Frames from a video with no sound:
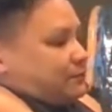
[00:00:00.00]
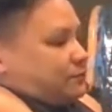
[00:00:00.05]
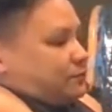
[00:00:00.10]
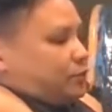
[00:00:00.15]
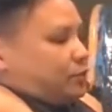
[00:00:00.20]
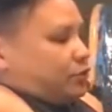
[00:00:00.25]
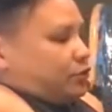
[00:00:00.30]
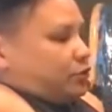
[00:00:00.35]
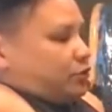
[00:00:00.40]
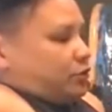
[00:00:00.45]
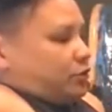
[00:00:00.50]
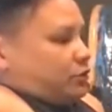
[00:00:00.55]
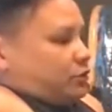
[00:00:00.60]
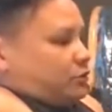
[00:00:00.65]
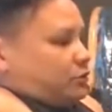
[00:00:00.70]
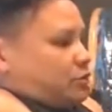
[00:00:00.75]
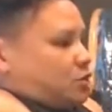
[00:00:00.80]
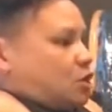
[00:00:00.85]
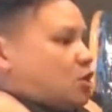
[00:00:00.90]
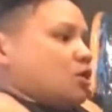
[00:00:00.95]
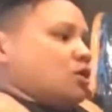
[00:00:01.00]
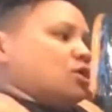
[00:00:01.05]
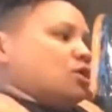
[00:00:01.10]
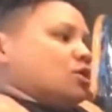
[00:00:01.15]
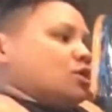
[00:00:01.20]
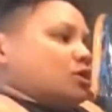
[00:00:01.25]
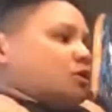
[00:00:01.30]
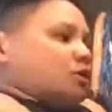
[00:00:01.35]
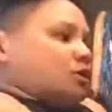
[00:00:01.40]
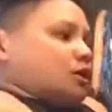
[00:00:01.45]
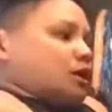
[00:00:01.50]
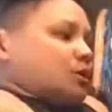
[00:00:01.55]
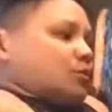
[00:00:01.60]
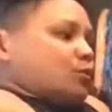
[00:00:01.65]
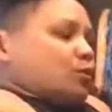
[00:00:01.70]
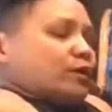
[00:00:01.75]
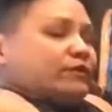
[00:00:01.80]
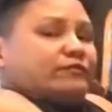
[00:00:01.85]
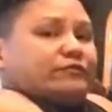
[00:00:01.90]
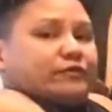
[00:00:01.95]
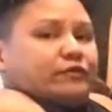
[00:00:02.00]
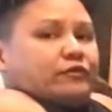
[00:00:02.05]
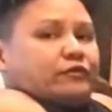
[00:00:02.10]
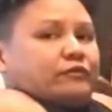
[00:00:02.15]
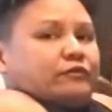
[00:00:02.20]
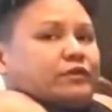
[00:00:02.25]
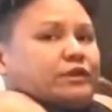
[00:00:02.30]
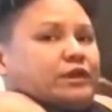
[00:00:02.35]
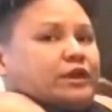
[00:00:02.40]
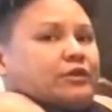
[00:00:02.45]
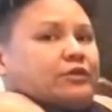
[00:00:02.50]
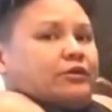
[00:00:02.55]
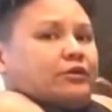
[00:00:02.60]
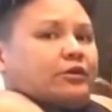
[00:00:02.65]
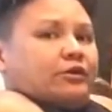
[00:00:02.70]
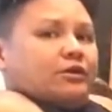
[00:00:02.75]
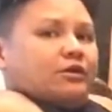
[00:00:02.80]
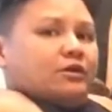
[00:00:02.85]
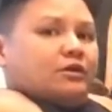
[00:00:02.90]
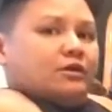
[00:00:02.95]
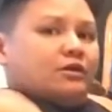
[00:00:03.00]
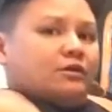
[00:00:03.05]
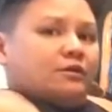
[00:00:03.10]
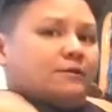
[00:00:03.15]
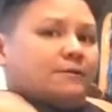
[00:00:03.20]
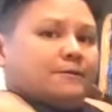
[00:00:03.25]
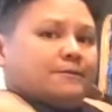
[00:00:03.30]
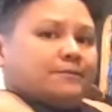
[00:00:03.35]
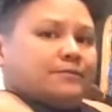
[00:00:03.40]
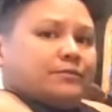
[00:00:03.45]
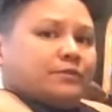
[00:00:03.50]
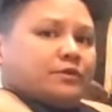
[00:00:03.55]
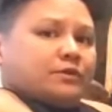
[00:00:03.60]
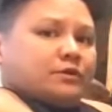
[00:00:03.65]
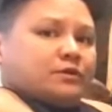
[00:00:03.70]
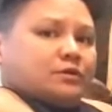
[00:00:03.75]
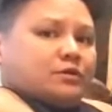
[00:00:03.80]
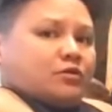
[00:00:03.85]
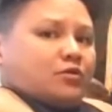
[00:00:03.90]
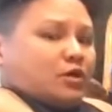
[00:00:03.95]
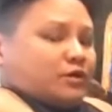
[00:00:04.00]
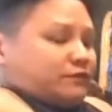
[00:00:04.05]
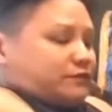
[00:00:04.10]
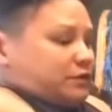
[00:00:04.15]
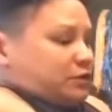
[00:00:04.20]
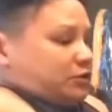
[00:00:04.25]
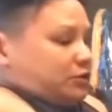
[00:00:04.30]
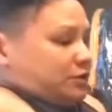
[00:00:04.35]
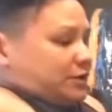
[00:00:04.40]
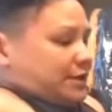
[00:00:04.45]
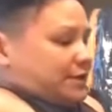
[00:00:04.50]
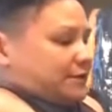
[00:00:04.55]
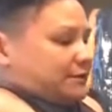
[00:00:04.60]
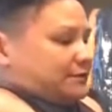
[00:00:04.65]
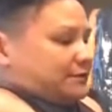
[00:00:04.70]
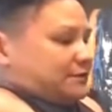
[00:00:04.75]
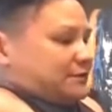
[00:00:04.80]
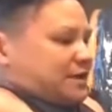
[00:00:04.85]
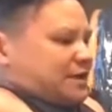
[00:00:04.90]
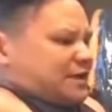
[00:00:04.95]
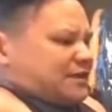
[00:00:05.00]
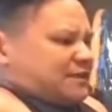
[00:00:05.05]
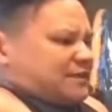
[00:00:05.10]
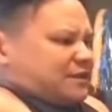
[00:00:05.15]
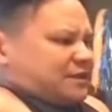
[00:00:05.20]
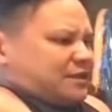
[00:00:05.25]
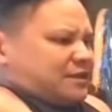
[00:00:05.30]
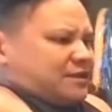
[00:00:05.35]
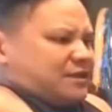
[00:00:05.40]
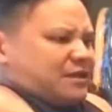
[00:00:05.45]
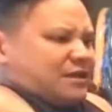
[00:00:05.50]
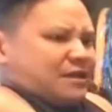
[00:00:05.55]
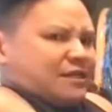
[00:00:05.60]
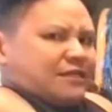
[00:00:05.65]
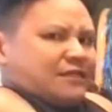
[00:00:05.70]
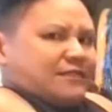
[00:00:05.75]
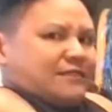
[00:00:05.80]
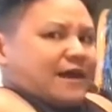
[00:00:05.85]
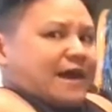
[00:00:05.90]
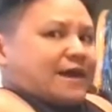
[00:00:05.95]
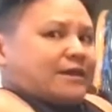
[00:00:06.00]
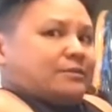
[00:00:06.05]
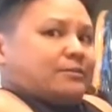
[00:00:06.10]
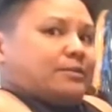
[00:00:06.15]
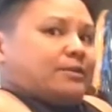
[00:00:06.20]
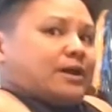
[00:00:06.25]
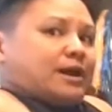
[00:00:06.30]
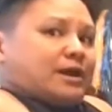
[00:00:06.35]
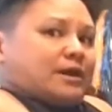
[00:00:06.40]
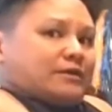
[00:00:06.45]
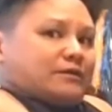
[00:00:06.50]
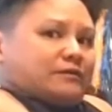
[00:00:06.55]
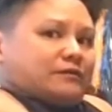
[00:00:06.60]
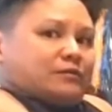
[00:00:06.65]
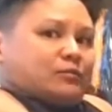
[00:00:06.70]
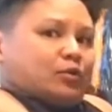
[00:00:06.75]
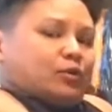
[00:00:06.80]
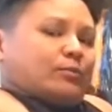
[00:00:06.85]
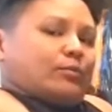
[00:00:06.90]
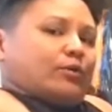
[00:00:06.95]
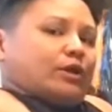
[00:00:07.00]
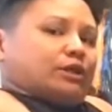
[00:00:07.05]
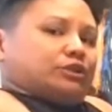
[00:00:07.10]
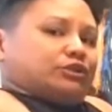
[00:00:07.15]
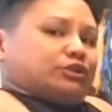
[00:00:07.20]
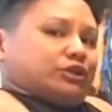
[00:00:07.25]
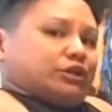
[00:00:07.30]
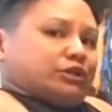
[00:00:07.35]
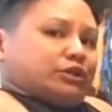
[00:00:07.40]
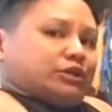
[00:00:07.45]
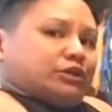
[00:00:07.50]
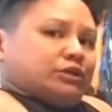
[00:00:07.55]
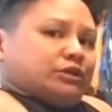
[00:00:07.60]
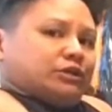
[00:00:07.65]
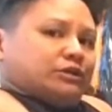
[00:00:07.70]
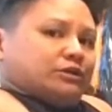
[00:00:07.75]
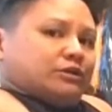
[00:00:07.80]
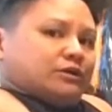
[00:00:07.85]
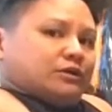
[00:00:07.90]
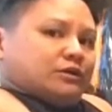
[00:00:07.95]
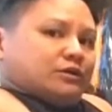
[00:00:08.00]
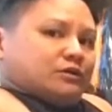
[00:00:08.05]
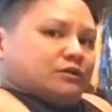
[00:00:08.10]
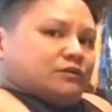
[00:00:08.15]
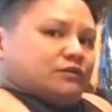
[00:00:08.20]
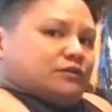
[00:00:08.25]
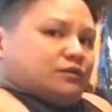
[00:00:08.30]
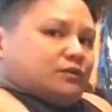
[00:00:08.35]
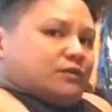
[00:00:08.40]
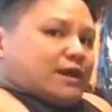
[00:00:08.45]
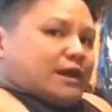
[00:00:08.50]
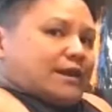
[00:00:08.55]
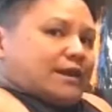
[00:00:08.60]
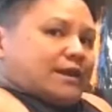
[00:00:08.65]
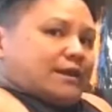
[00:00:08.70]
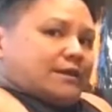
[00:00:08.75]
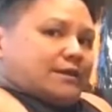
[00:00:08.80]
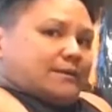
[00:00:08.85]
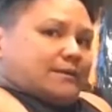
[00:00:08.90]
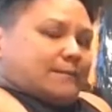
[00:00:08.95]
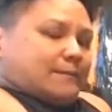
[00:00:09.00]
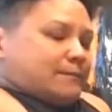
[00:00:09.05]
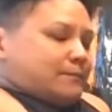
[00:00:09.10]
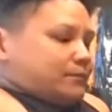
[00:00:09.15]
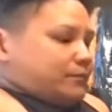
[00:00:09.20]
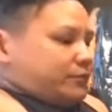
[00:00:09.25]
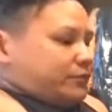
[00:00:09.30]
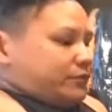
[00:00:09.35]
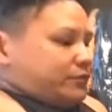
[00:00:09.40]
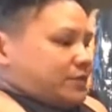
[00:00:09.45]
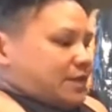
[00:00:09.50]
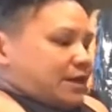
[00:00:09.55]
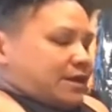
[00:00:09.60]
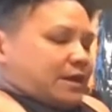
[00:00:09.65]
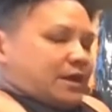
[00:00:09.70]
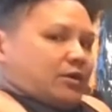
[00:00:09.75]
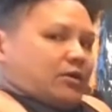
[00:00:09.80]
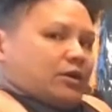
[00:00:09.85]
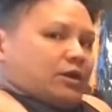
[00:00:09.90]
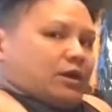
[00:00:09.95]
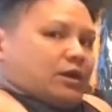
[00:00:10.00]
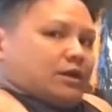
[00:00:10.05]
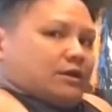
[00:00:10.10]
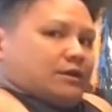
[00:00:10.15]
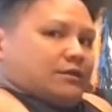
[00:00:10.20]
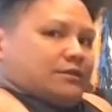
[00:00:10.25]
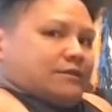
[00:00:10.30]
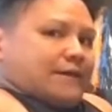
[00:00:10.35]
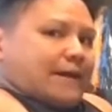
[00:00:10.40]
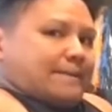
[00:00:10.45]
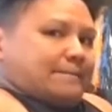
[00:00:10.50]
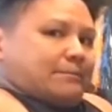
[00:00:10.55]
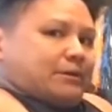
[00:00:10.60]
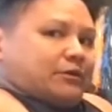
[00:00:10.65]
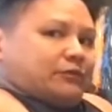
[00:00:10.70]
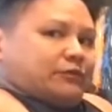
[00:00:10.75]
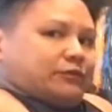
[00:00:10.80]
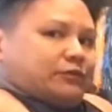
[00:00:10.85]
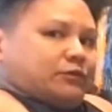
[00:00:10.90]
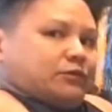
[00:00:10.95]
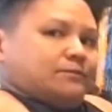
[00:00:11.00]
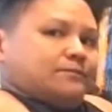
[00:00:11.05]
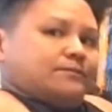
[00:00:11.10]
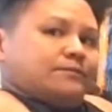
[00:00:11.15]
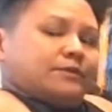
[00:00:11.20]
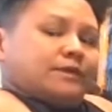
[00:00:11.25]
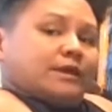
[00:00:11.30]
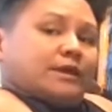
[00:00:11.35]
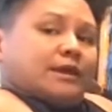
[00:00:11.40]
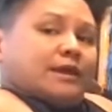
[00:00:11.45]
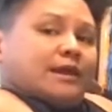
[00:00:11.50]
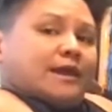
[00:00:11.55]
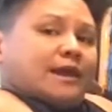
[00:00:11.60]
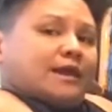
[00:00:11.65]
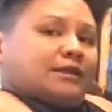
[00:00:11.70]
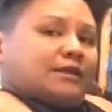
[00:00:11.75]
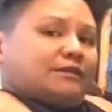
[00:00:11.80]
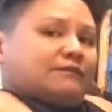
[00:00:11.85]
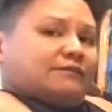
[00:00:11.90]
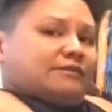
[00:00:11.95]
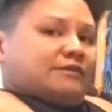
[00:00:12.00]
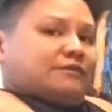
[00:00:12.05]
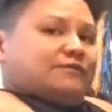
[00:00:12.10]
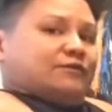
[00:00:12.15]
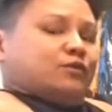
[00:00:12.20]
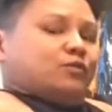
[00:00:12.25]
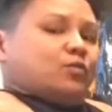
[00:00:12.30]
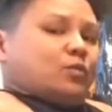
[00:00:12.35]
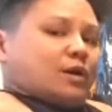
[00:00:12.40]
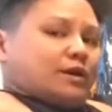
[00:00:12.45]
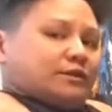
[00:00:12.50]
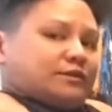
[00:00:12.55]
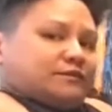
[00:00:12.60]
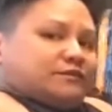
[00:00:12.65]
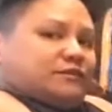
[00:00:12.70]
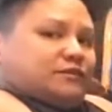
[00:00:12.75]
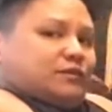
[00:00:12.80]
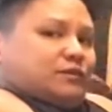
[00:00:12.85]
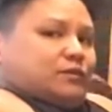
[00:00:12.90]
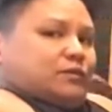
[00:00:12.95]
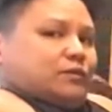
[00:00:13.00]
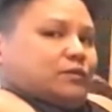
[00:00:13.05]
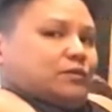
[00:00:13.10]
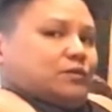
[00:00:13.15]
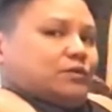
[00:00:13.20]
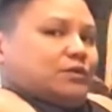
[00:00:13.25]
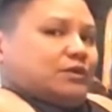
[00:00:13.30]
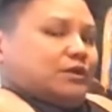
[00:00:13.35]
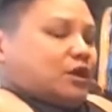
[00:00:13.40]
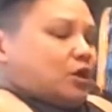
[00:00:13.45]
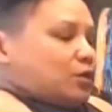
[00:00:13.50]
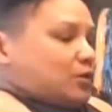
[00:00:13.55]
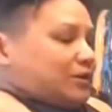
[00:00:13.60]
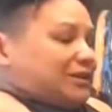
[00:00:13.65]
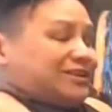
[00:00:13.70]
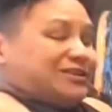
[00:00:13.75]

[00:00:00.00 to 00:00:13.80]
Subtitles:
put your one foot over the other, crossing your legs, and then that applies more pressure to that area, that muscle. And even if you wanted to go a